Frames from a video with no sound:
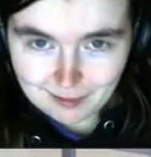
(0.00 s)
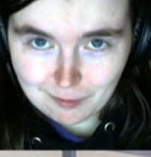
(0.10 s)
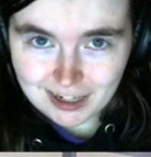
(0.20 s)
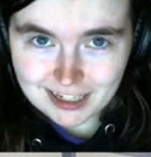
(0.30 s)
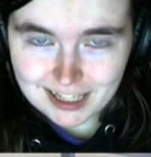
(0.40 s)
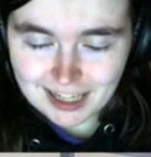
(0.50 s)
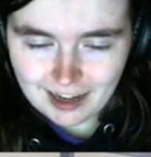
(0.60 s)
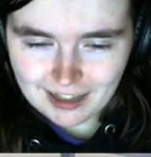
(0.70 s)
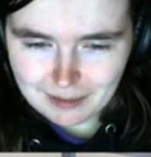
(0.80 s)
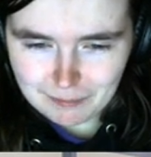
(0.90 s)
what's
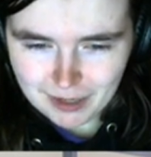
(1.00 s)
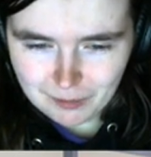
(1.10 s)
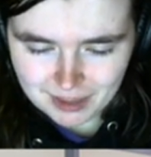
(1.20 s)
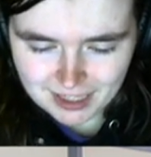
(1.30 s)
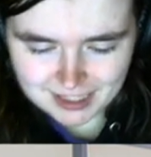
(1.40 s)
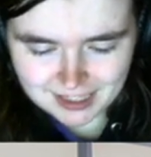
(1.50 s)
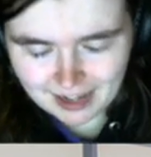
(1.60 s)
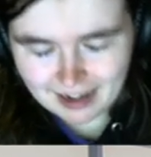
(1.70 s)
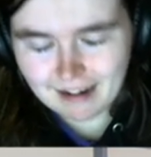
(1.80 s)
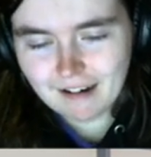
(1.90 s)
killing me with this,
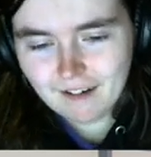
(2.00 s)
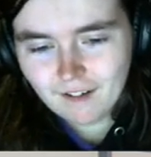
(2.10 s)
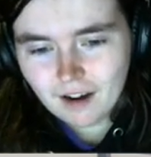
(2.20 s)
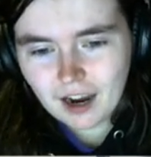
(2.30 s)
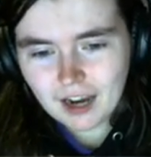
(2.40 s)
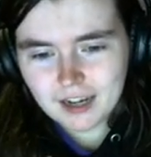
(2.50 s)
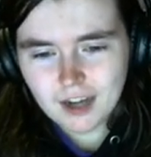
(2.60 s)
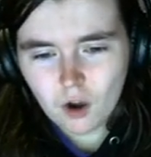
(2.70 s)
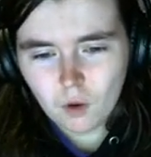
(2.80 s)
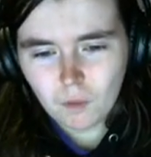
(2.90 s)
like, I
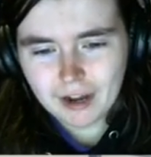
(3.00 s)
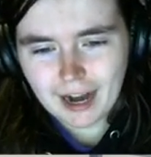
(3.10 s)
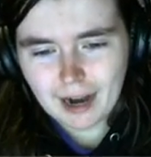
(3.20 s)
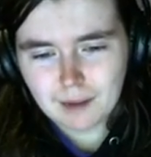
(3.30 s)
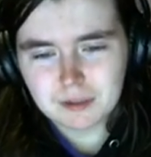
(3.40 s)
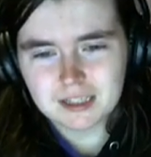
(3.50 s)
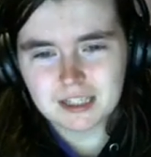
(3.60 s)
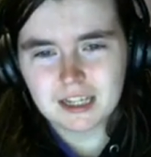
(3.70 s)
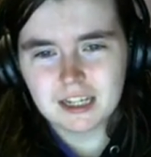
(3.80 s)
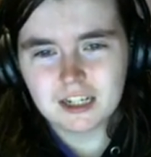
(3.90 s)
know what happens
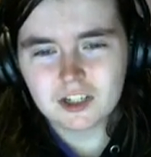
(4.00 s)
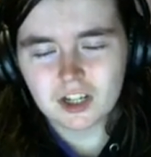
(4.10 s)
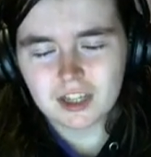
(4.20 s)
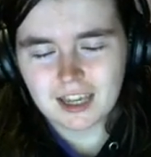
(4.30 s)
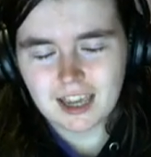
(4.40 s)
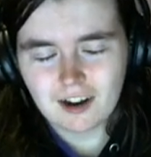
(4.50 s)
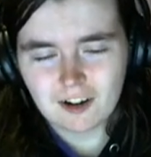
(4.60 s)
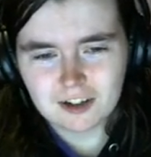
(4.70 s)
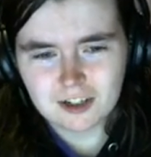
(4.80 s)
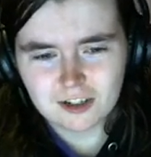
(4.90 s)
to each of the
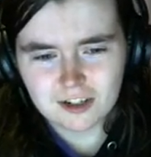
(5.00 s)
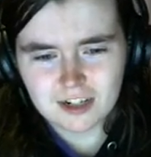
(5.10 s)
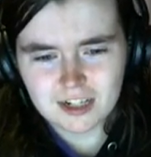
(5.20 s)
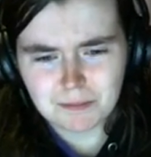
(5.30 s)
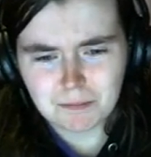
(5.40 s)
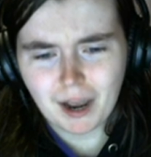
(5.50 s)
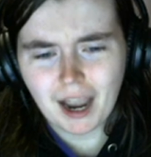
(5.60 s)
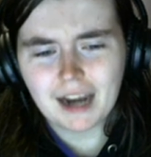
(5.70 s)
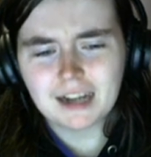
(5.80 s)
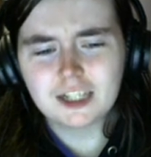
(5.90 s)
characters, but
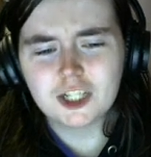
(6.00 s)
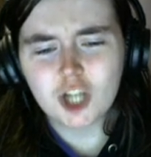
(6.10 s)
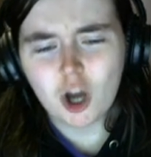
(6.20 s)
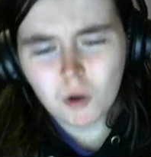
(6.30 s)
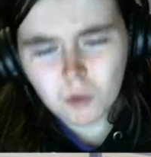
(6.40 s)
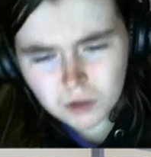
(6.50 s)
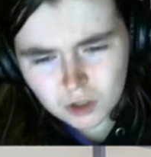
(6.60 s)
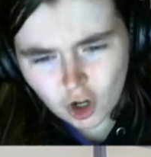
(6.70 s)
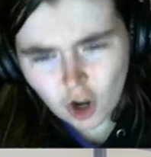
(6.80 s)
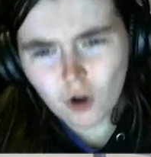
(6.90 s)
I don't
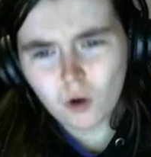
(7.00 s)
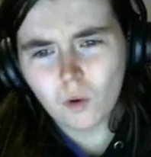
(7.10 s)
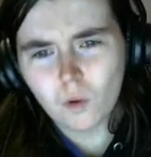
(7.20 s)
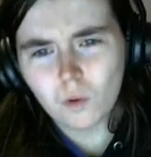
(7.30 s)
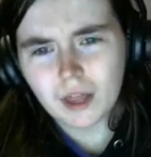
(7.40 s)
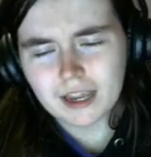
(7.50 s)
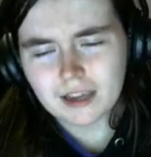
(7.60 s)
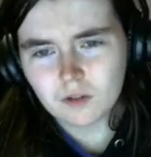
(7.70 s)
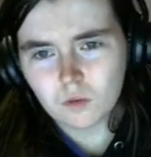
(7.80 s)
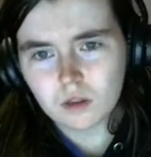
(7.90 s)
know, like,
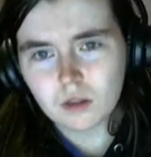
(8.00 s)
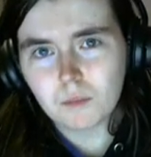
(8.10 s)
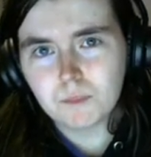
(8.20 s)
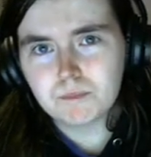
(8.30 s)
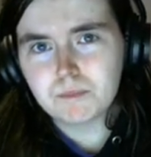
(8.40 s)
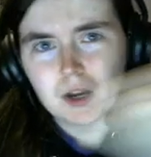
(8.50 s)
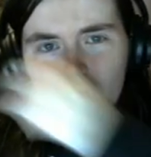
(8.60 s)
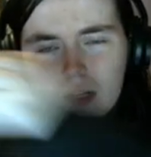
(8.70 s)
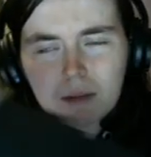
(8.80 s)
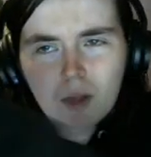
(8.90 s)
the
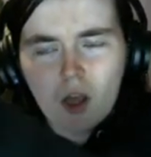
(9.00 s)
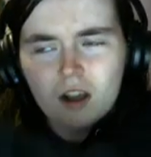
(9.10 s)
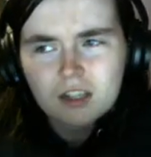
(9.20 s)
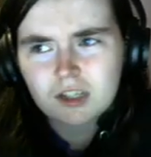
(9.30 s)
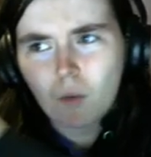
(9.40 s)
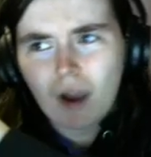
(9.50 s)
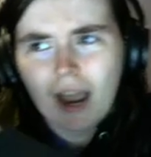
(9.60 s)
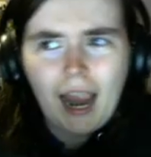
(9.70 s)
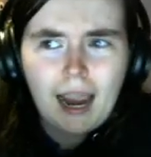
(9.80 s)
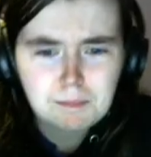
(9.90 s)
building blocks to what
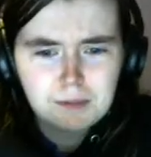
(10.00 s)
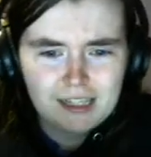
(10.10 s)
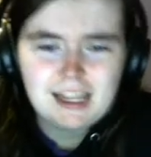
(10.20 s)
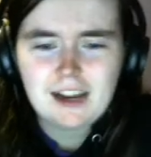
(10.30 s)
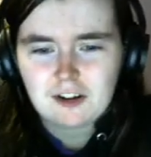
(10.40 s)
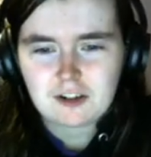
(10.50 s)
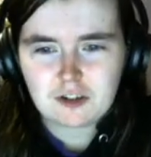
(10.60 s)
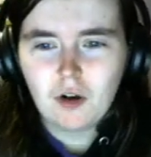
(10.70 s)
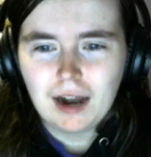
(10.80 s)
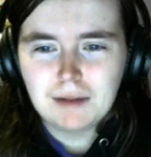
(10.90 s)
happens there.
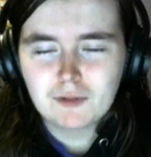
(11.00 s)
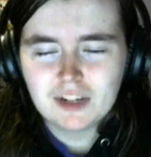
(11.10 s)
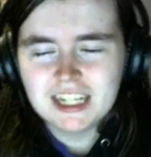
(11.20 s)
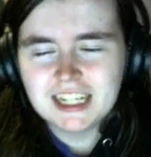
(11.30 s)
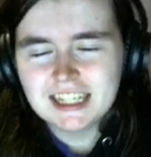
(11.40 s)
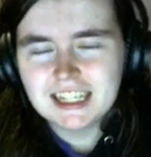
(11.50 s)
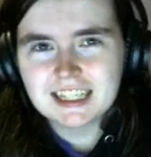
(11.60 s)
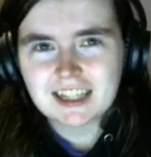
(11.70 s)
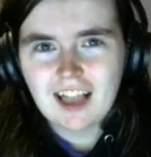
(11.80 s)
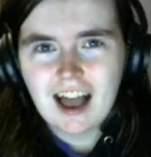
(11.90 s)
So I'm reading
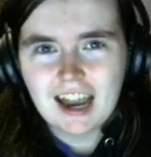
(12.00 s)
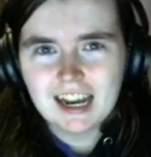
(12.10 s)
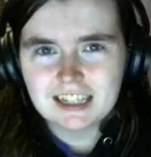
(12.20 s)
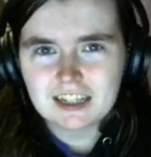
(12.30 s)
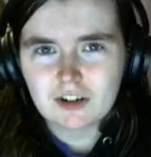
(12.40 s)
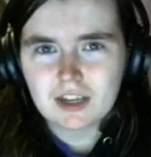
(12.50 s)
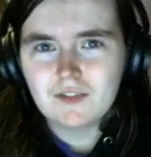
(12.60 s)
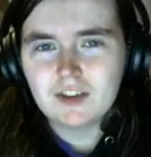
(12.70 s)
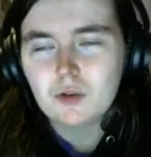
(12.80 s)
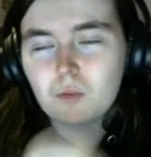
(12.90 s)
these lines that are
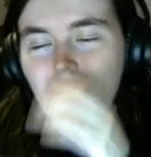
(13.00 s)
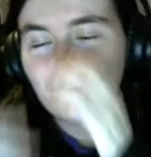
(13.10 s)
giving you red